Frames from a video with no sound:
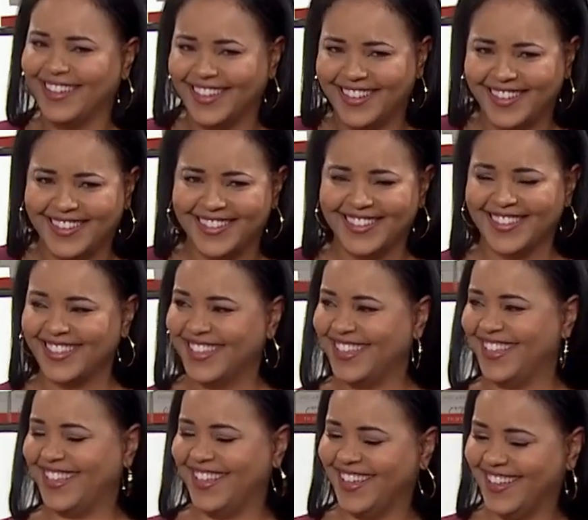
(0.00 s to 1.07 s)

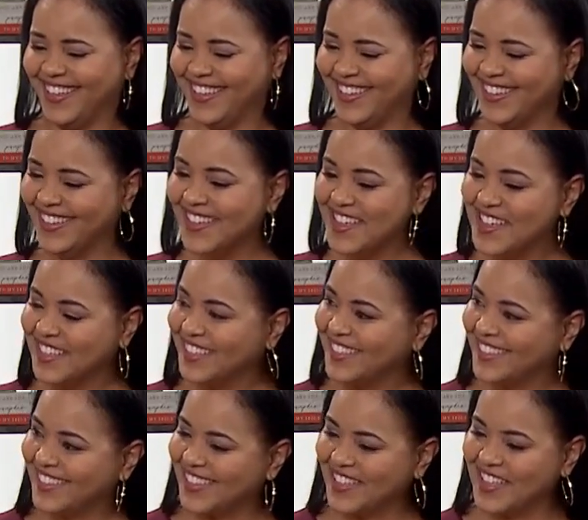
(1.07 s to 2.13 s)

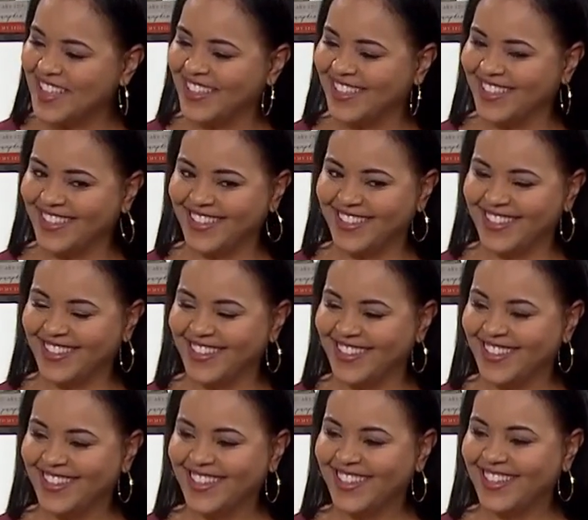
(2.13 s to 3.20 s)

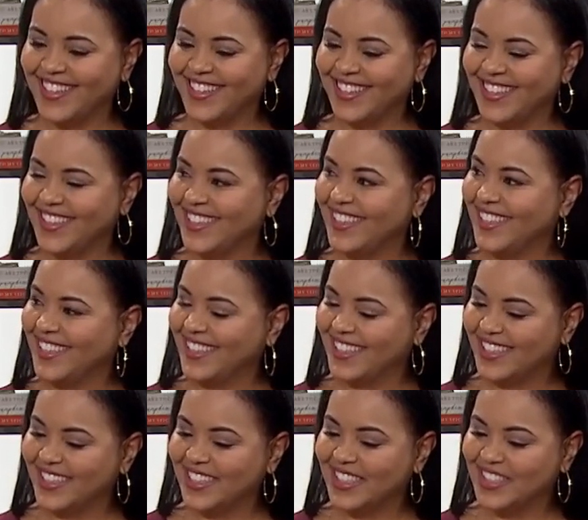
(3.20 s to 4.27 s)

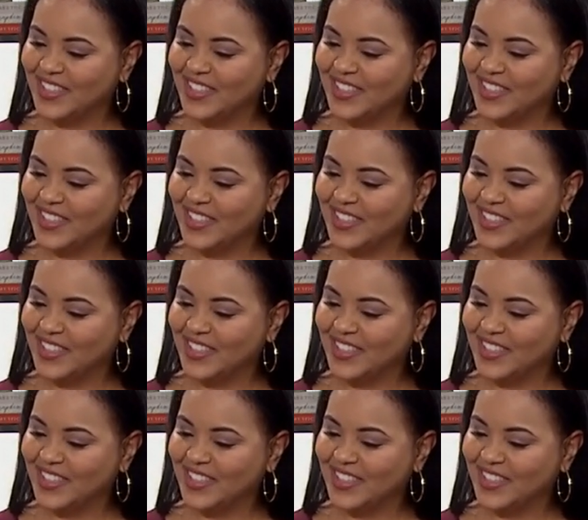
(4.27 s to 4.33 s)
No words are spoken by the person on screen.